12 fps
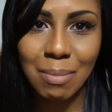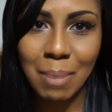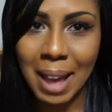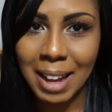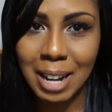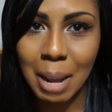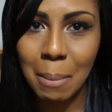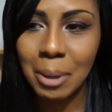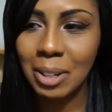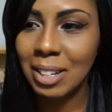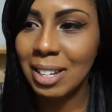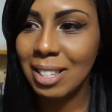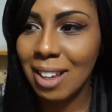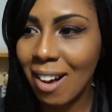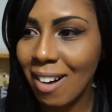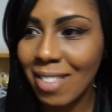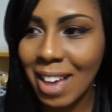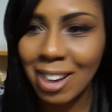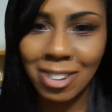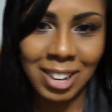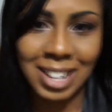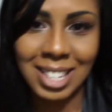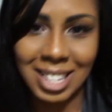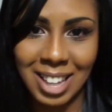the bad neighborhoods, all that
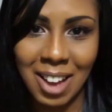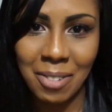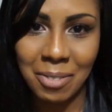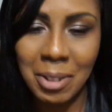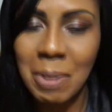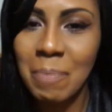great stuff.